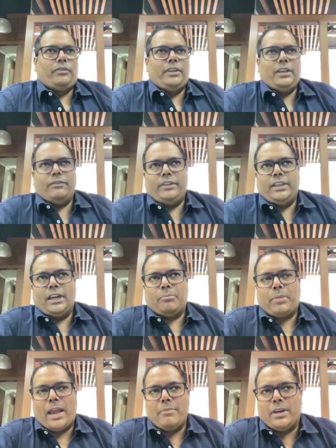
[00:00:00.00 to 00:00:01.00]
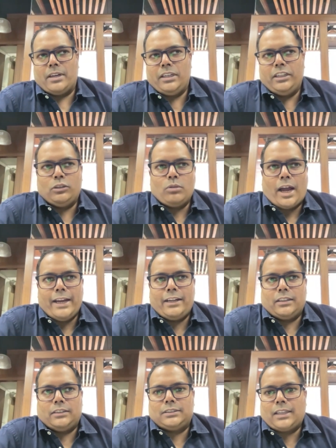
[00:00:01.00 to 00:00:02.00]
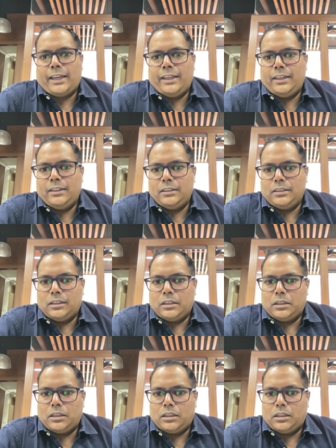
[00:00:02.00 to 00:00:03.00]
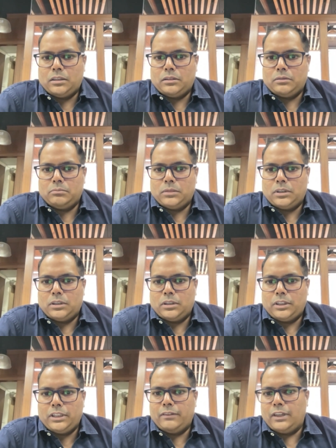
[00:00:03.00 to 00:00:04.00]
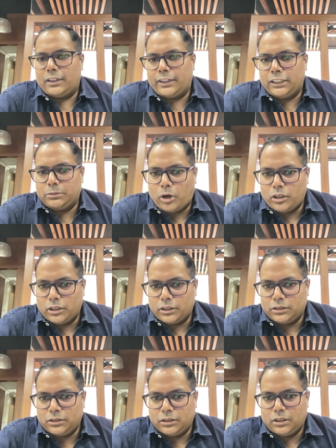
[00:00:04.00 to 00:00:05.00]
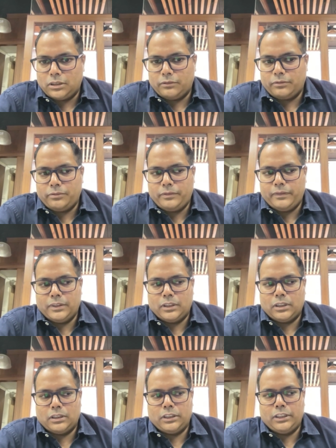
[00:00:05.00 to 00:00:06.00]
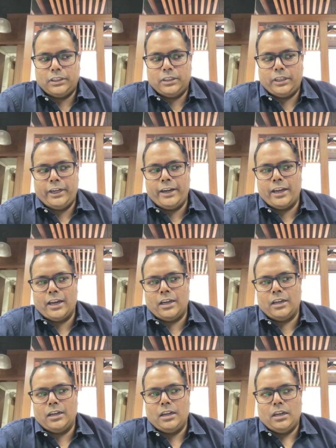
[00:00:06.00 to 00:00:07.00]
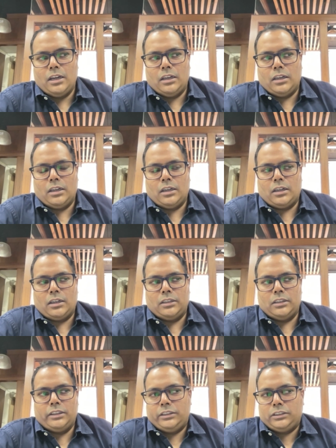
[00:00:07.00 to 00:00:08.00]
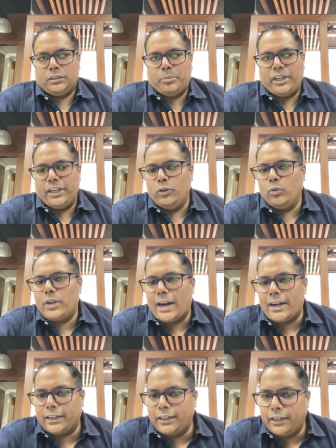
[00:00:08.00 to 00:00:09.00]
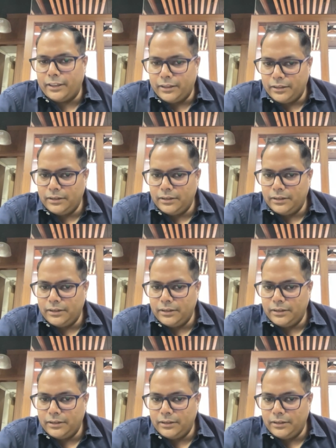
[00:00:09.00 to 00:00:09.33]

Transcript: we we are primarily into high tensile uh, uh, devulcanized product. Uh, uh, in India, it's a pretty new category.